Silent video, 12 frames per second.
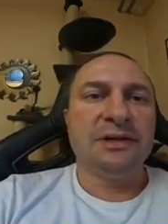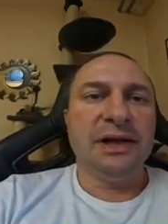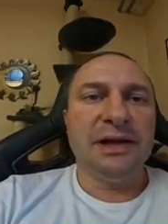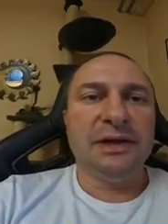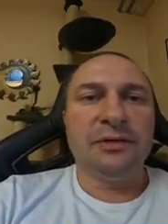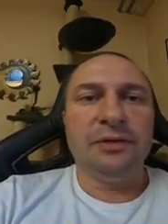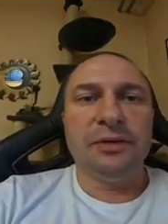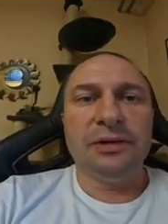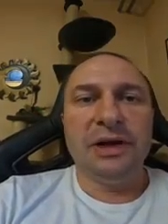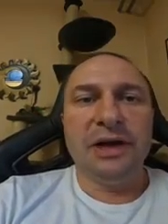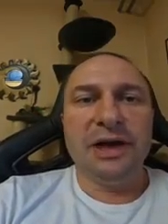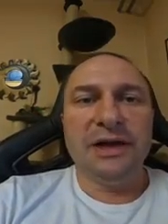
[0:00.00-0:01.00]
telling all
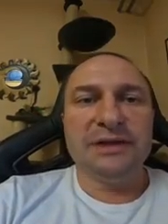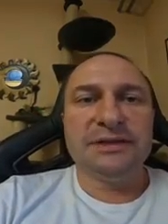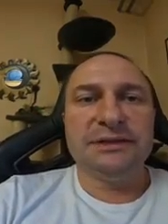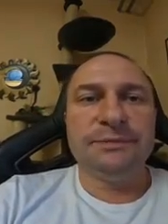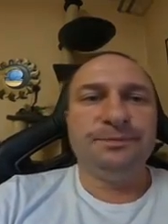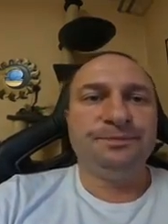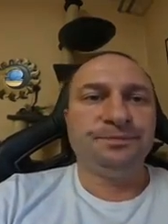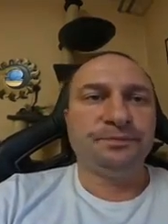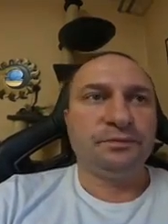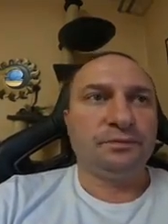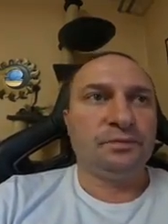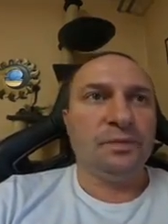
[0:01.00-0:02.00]
the lies
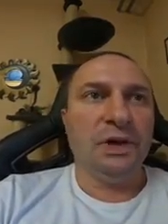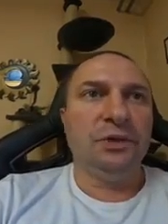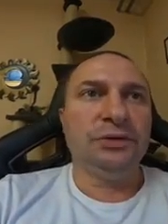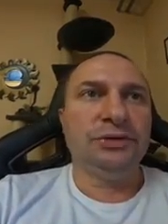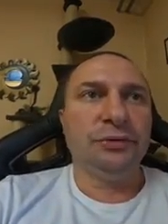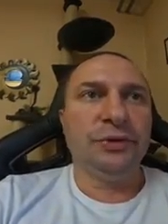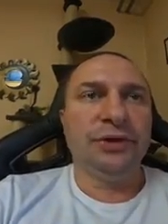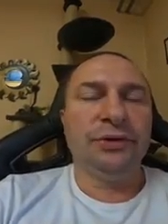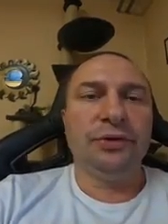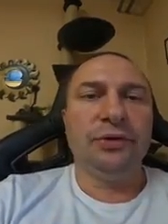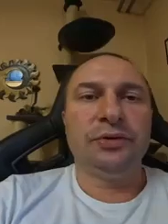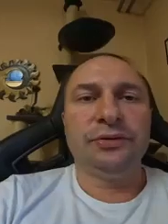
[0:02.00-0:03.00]
also when
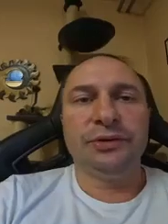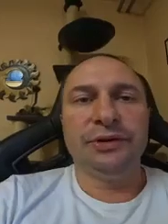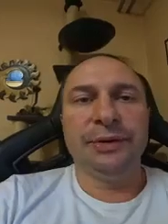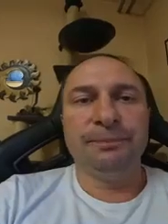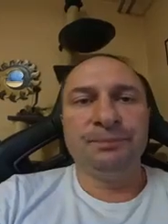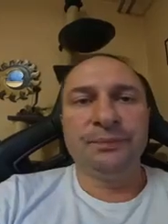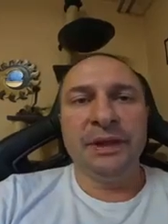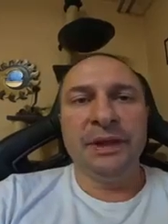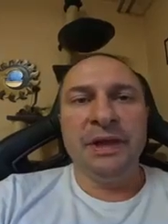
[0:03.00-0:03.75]
you go to the